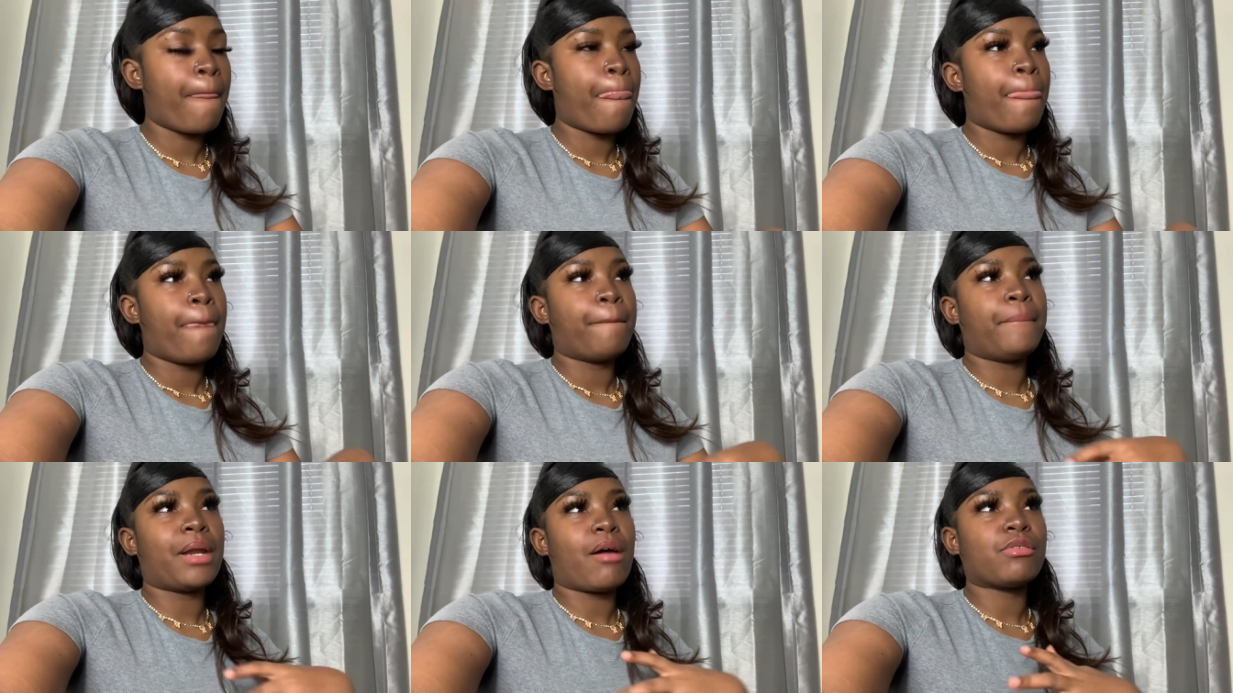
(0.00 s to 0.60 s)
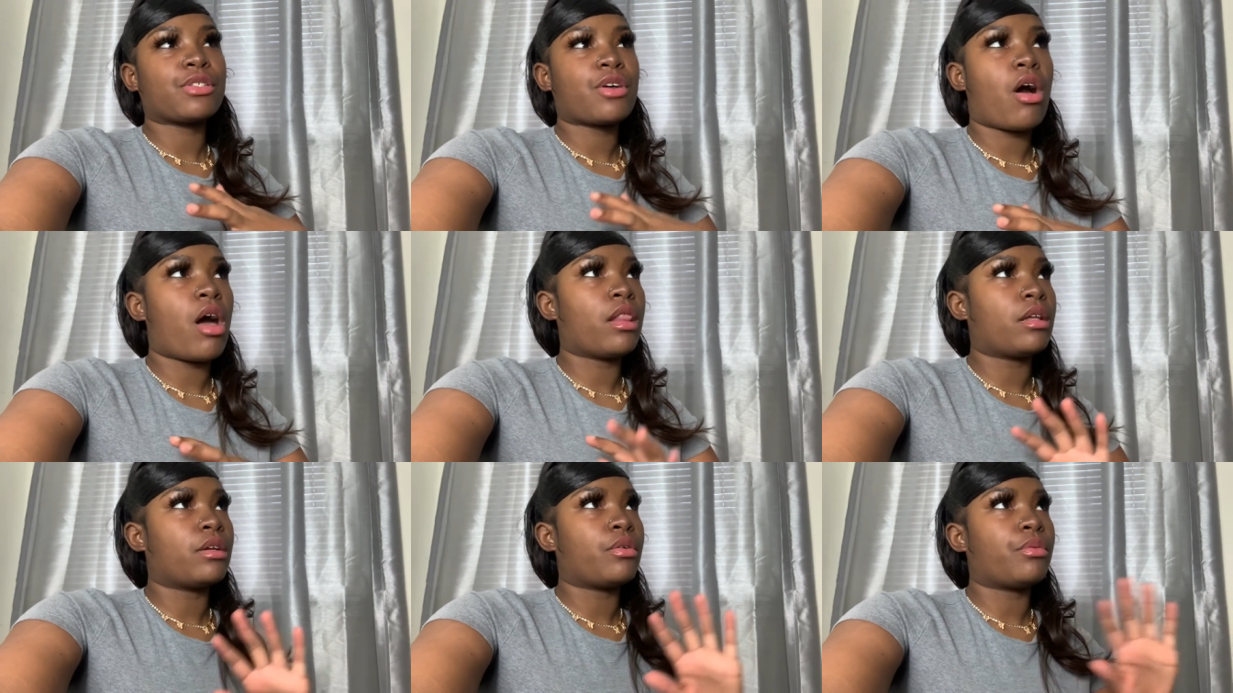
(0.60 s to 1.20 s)
but I was
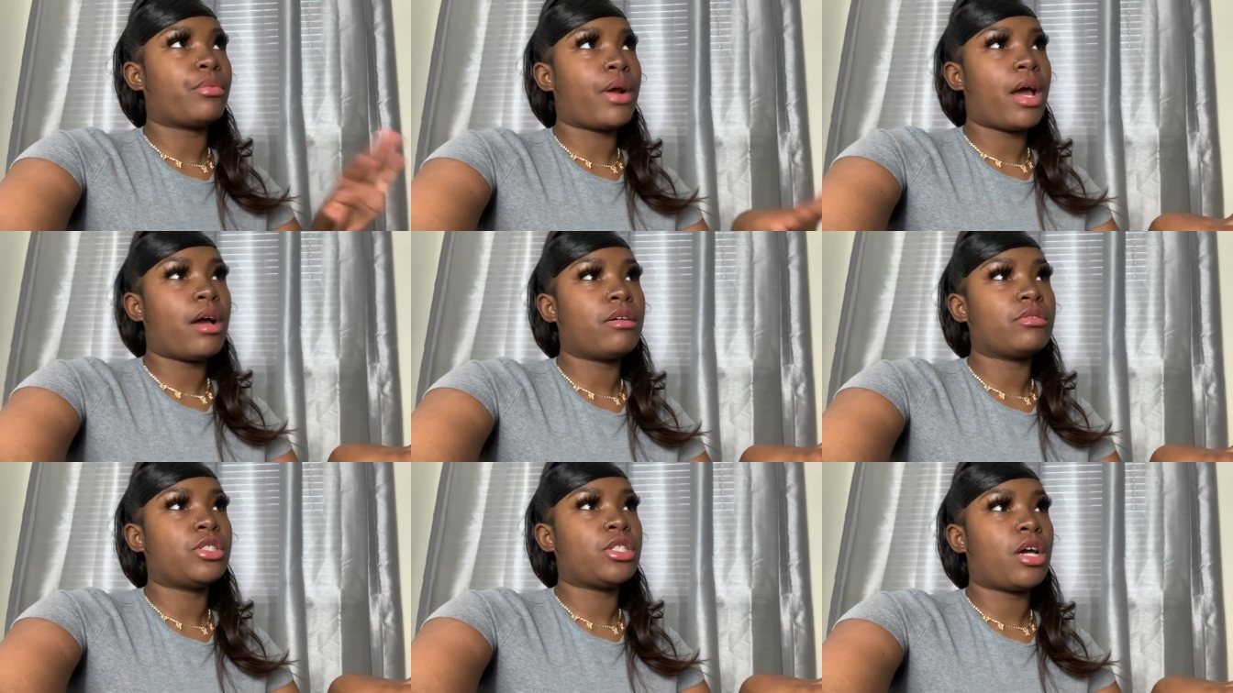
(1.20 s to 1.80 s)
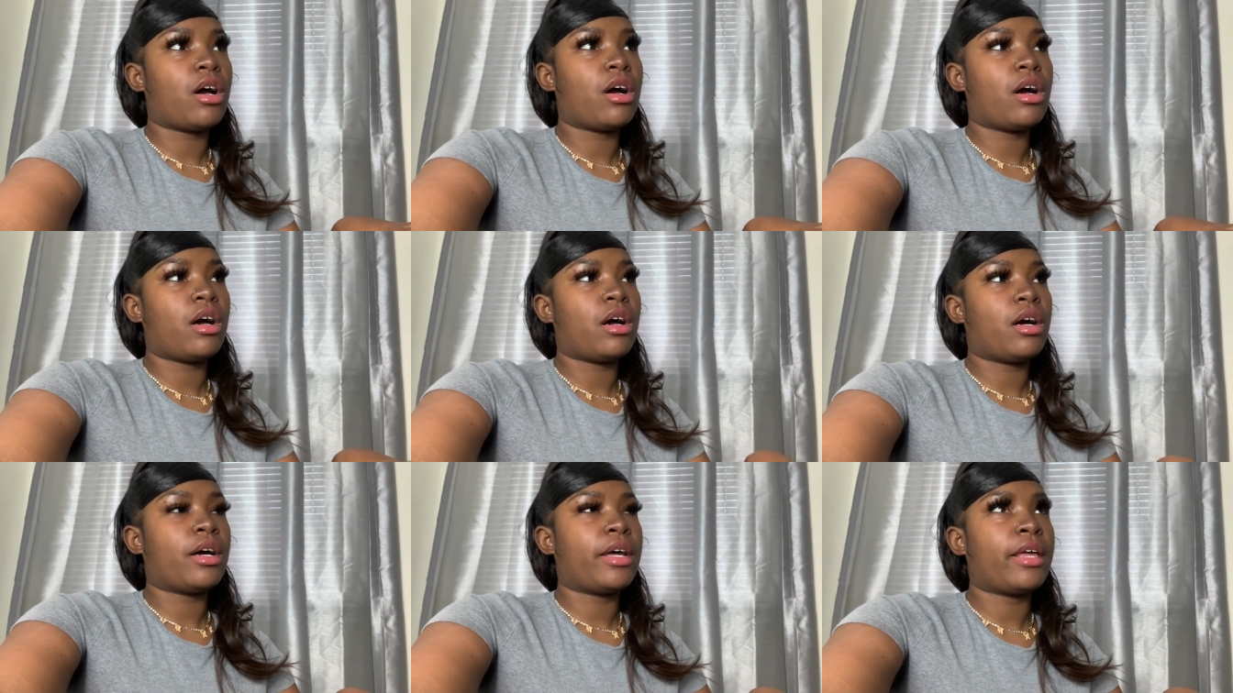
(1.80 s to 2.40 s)
calling around
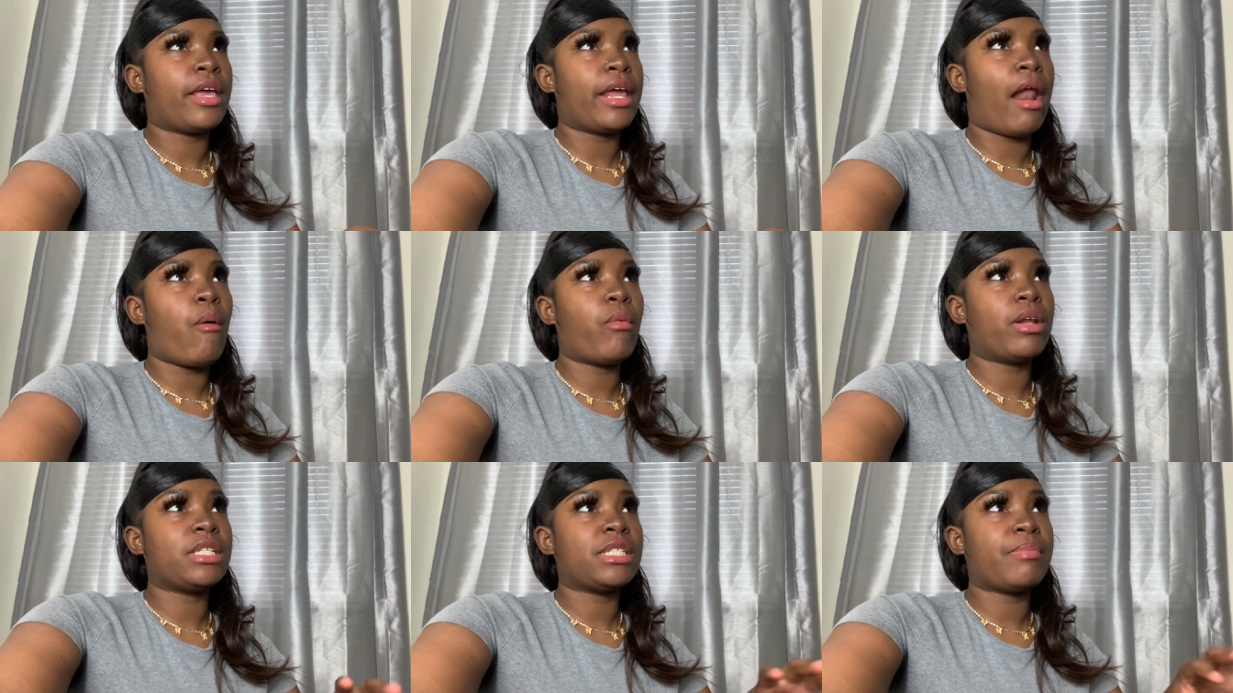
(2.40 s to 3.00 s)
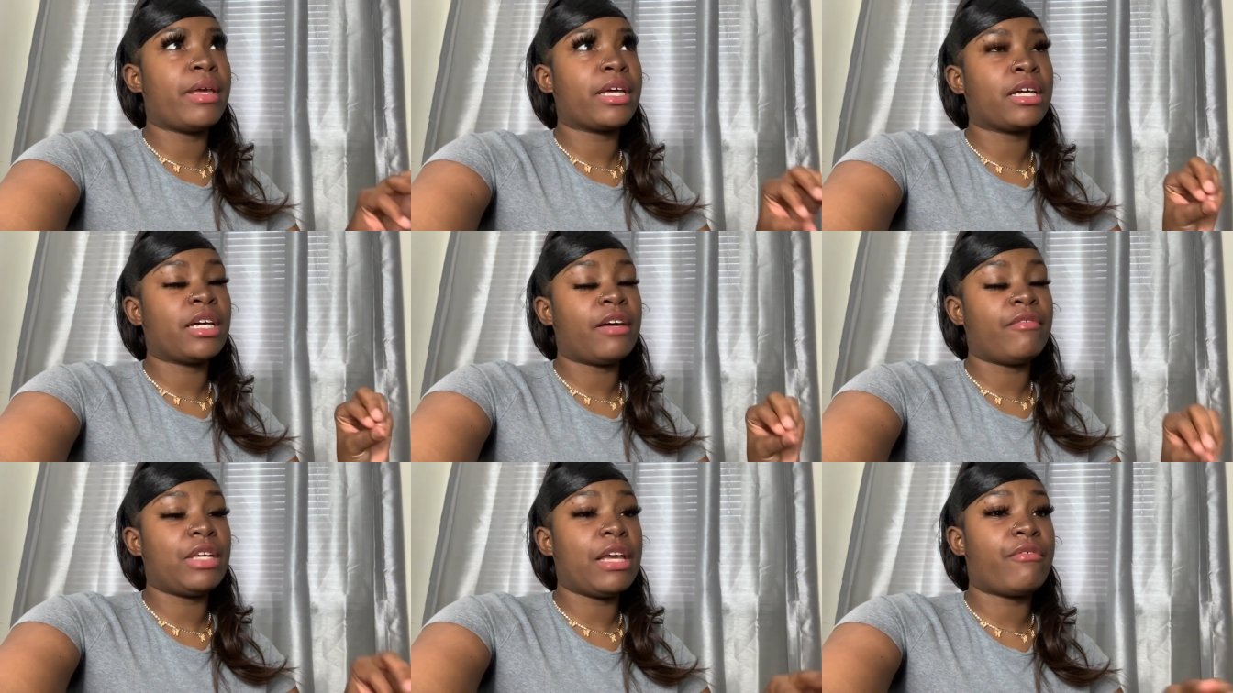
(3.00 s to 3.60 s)
y'all and I wanted to make it
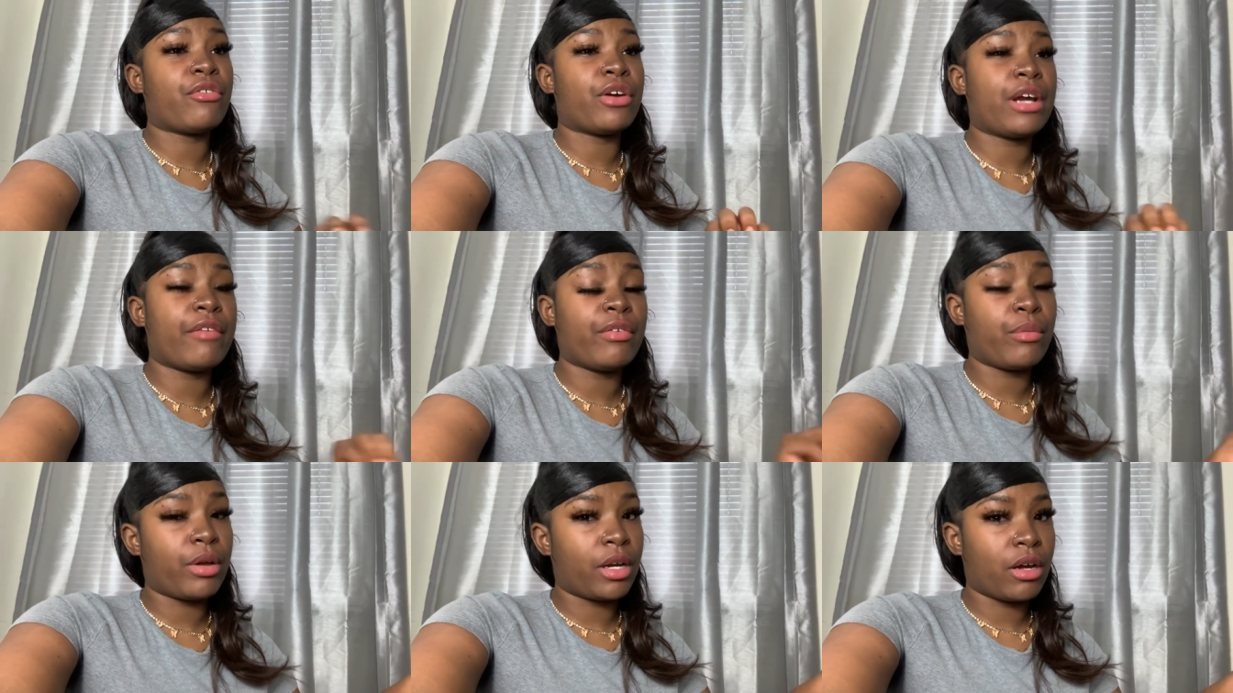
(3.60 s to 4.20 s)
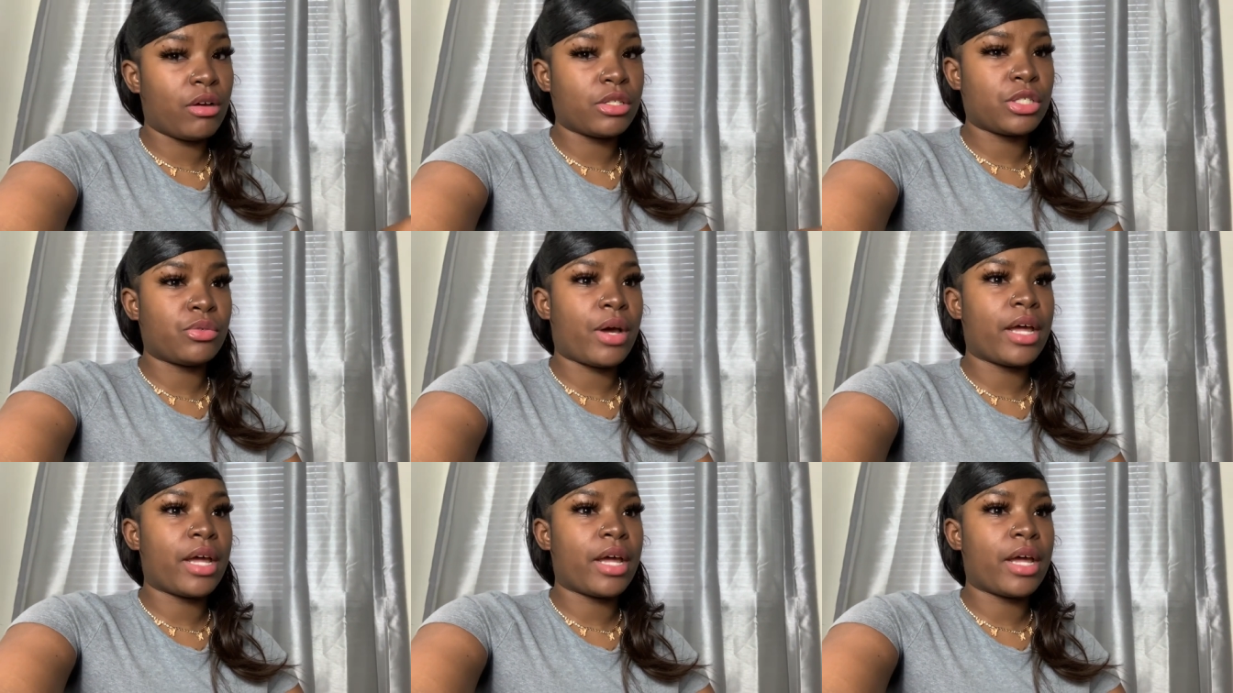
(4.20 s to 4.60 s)
convenient for everyone to go to.